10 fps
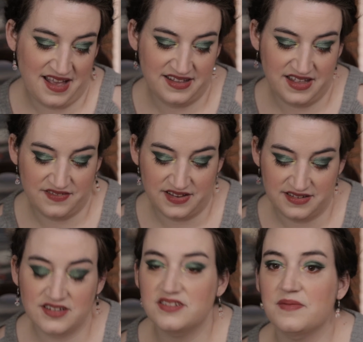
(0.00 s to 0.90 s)
I love it.
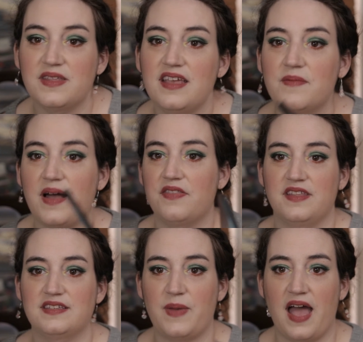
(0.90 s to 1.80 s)
There's something about
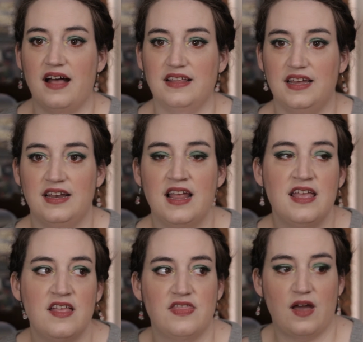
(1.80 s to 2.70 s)
this palette
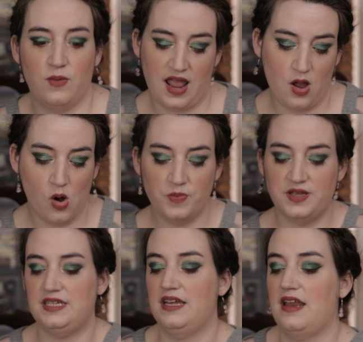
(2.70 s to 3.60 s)
that when I
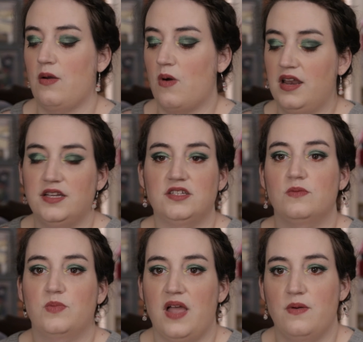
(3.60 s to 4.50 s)
opened it, I wanted
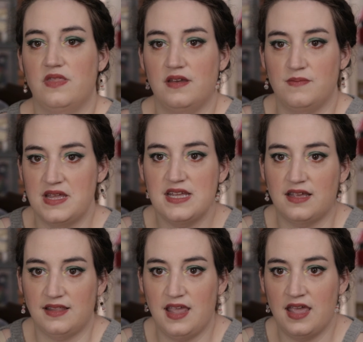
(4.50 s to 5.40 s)
to play with it
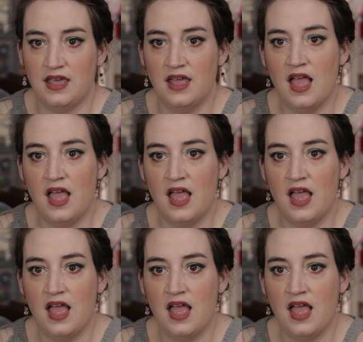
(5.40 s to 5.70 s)
immediately.